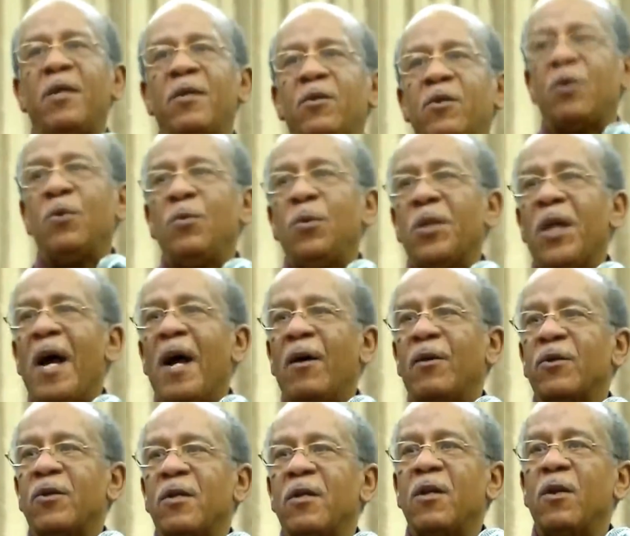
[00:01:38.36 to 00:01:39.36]
in
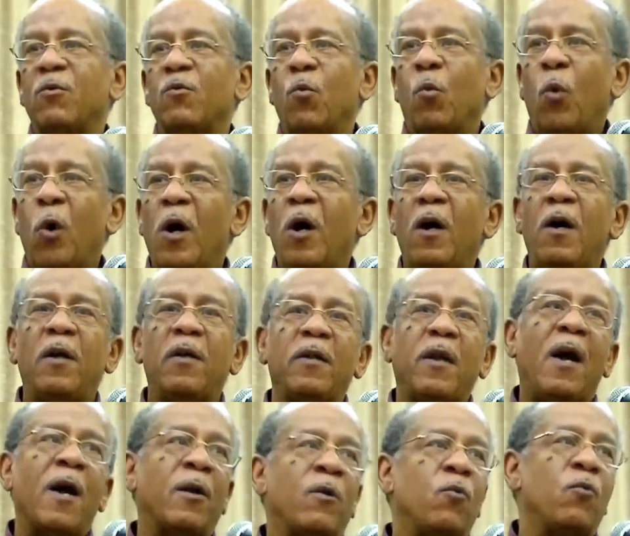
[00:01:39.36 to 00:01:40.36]
2001.
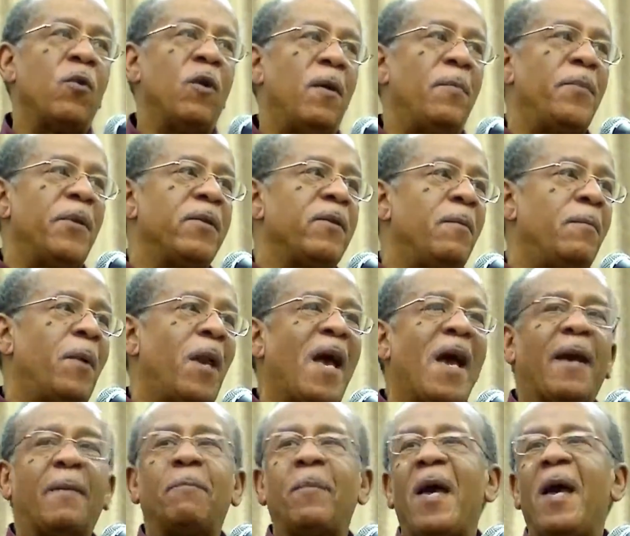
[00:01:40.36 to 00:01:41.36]
I grew up in the
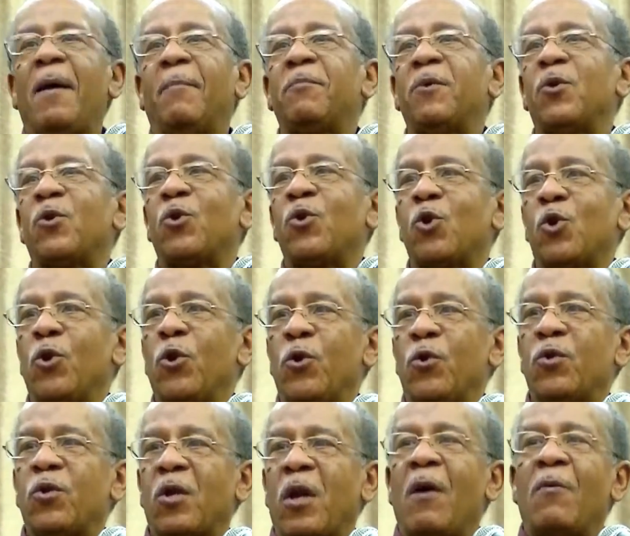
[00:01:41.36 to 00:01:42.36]
Black Baptist
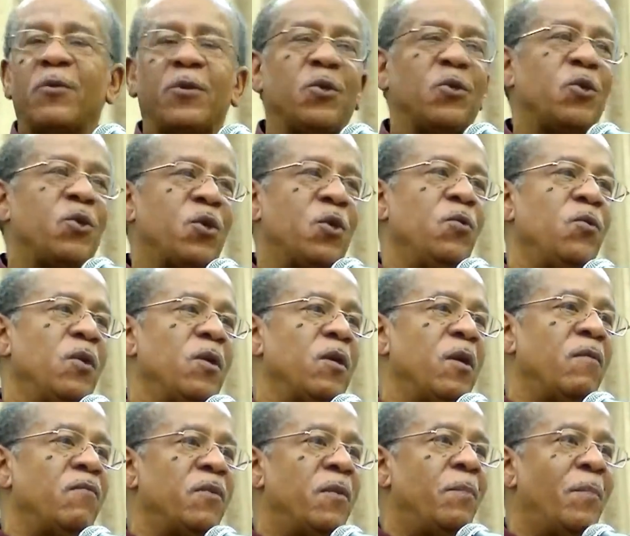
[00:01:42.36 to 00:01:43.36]
Church. I was a student
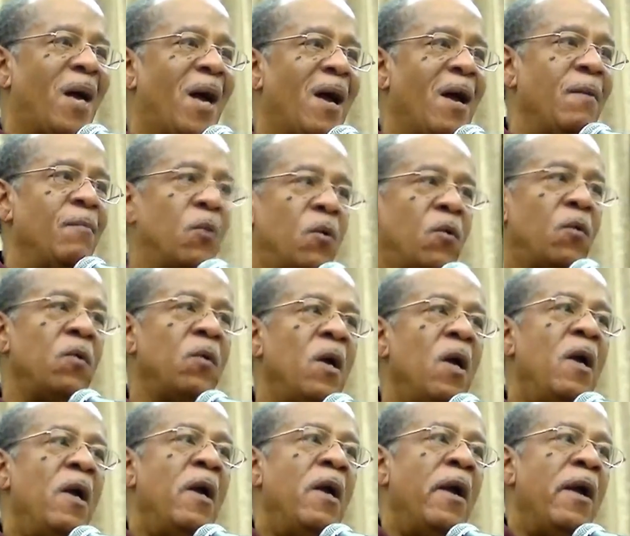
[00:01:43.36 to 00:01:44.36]
of the Bible,
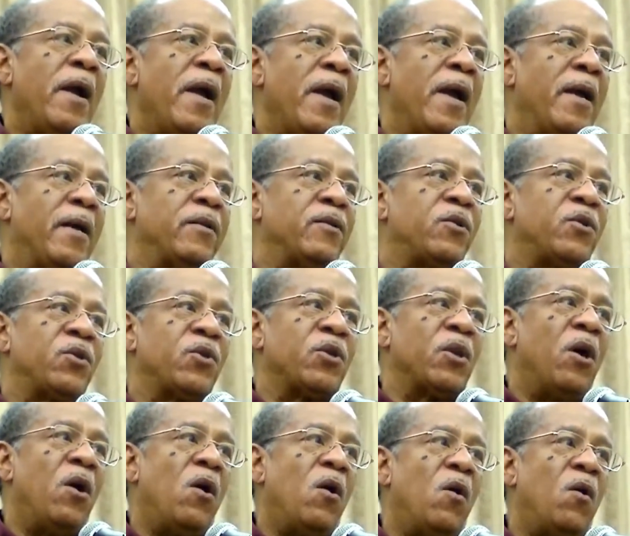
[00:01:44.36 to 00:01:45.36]
and
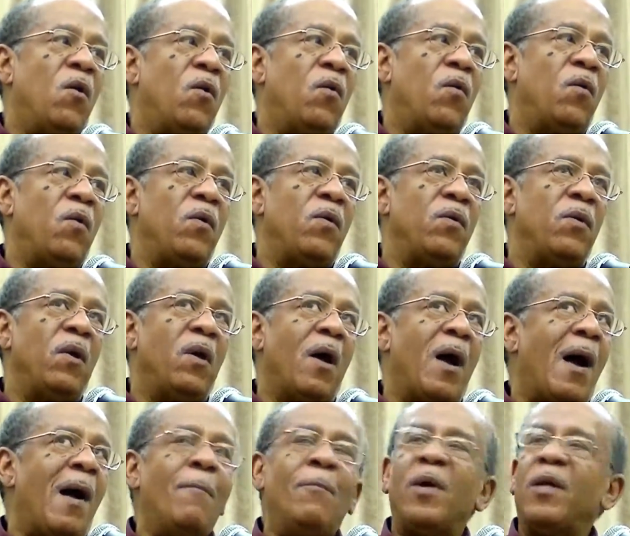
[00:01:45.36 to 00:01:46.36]
so
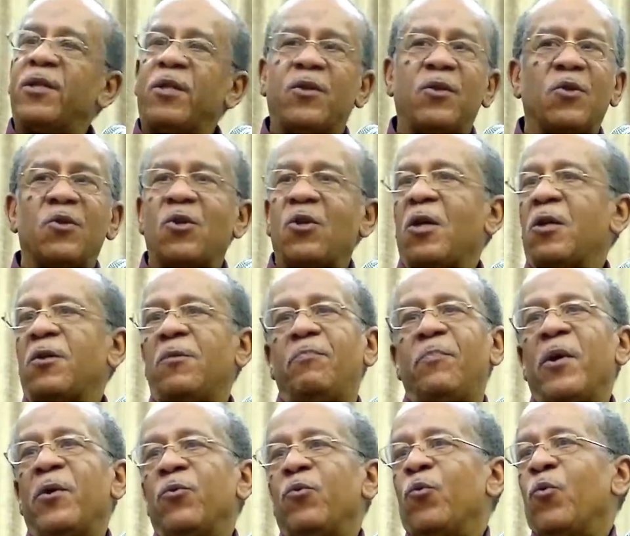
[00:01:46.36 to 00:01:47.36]
I must have just
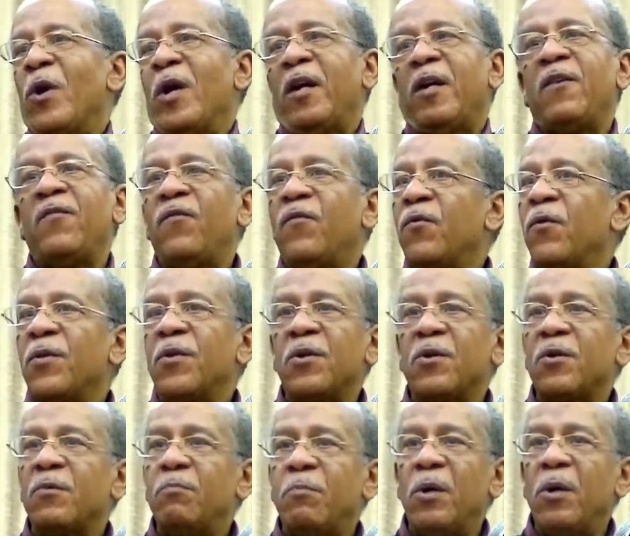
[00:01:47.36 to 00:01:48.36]
been ready for
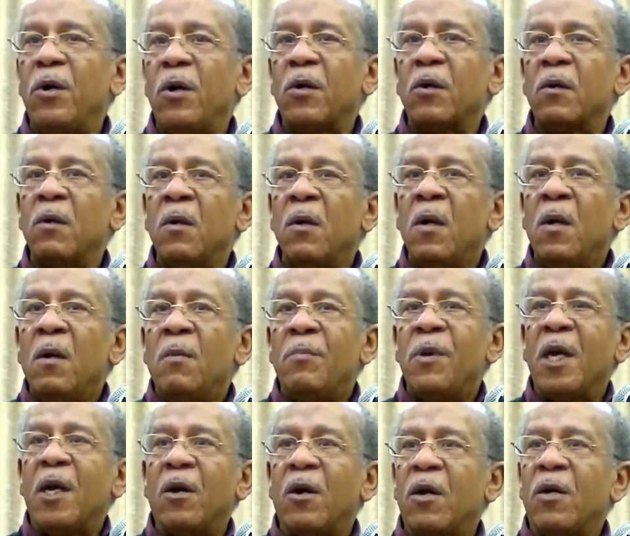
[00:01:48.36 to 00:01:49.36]
this book,
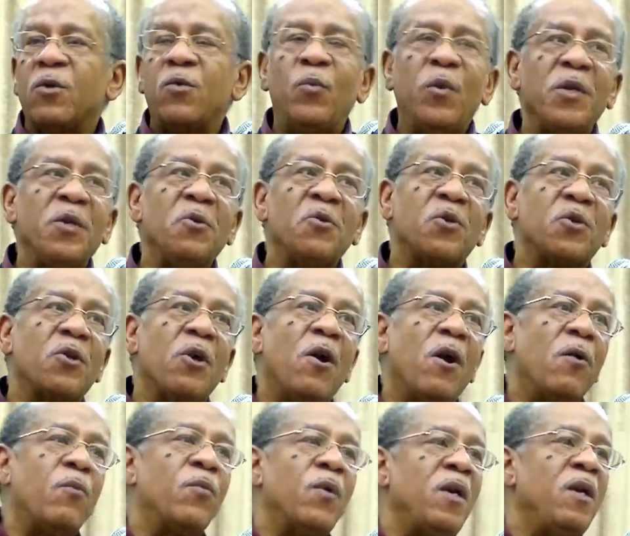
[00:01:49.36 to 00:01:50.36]
because when you
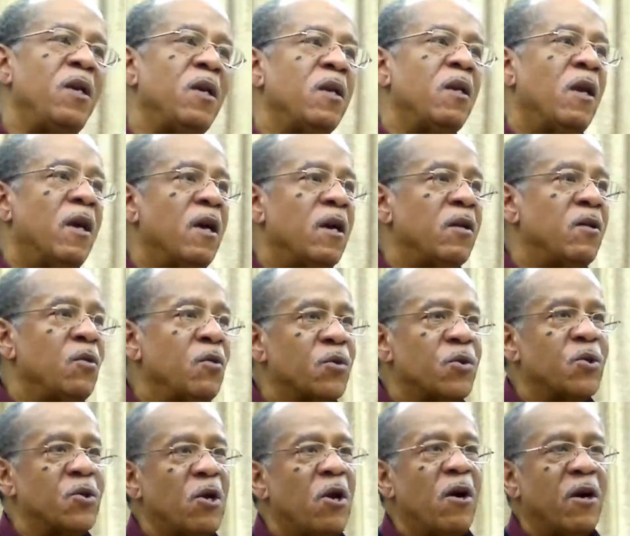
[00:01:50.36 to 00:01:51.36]
start reading it, you'll
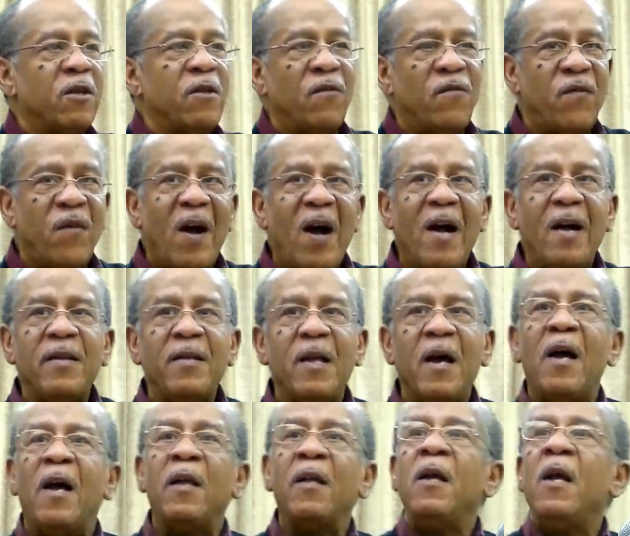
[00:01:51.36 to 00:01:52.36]
start to find
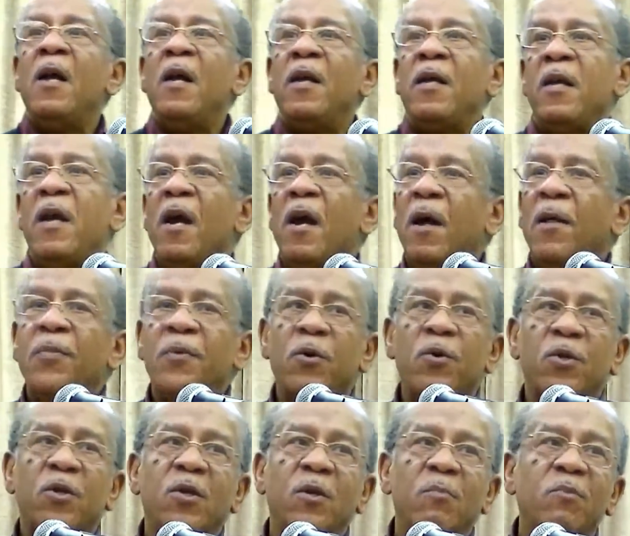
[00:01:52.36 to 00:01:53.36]
that, yeah,
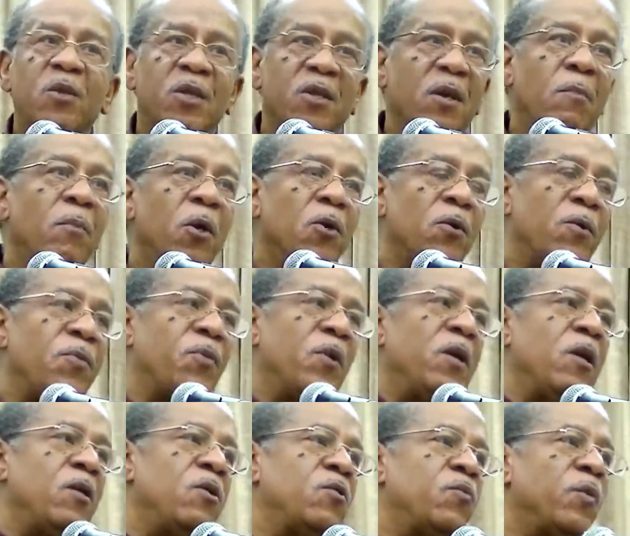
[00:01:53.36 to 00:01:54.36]
there's some similar
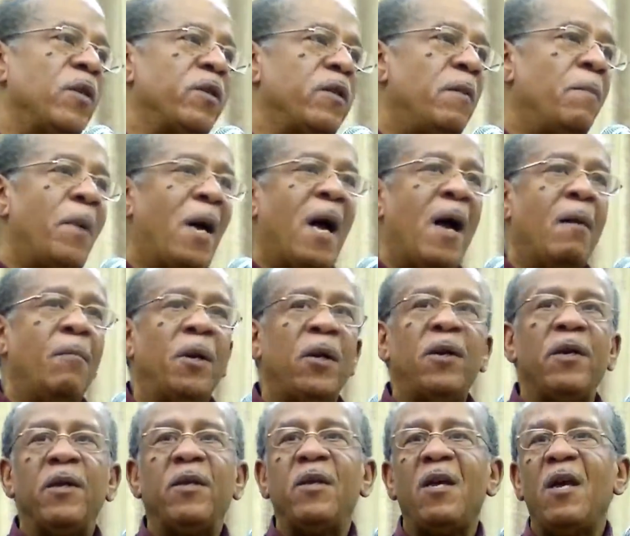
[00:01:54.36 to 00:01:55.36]
things with the
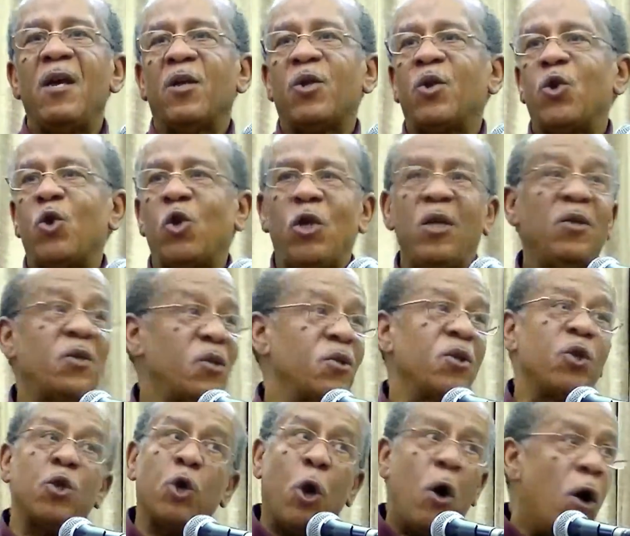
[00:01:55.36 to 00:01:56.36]
Bible, and yes,
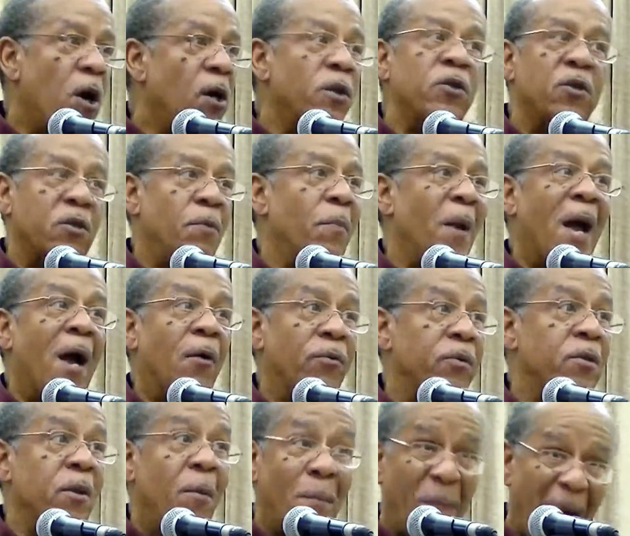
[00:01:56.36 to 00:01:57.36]
Jesus talks
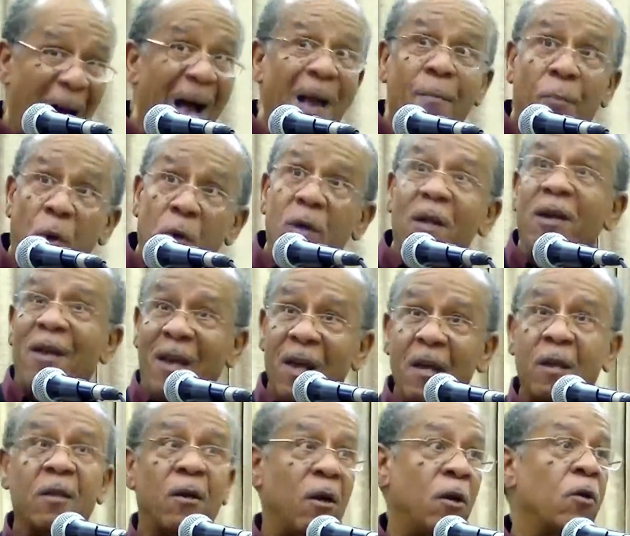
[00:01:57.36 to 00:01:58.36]
about the Bible
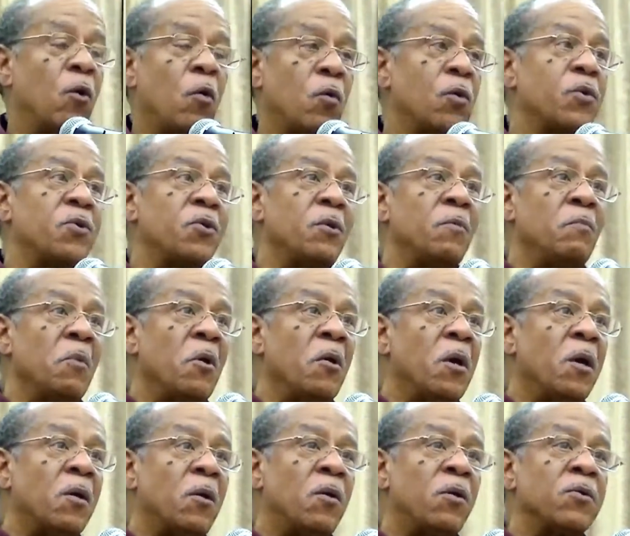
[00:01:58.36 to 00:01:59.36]
in A Course in
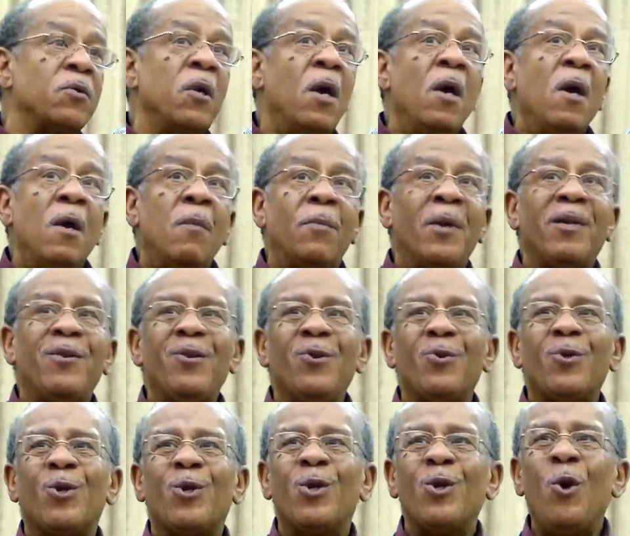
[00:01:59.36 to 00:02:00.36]
Miracles, but
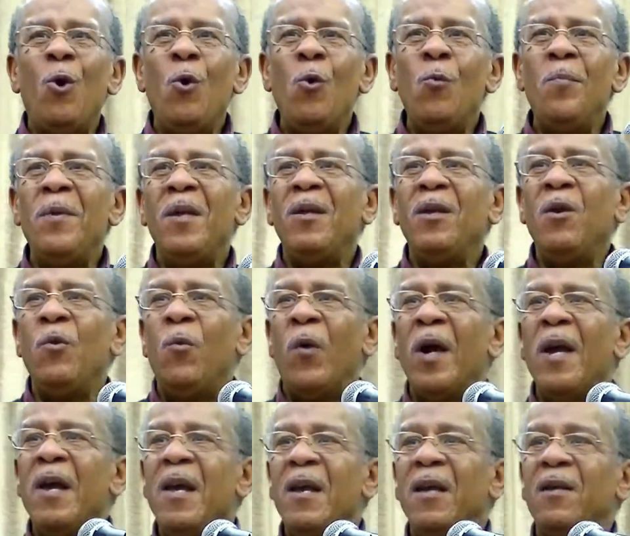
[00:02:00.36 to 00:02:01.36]
there's so many
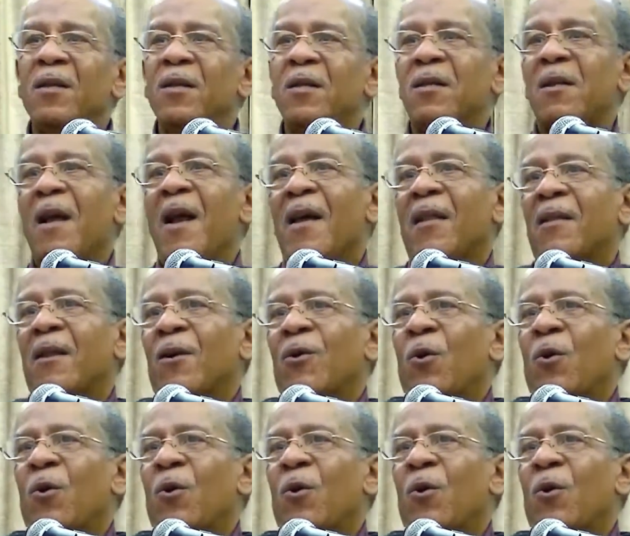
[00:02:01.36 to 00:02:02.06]
ways that the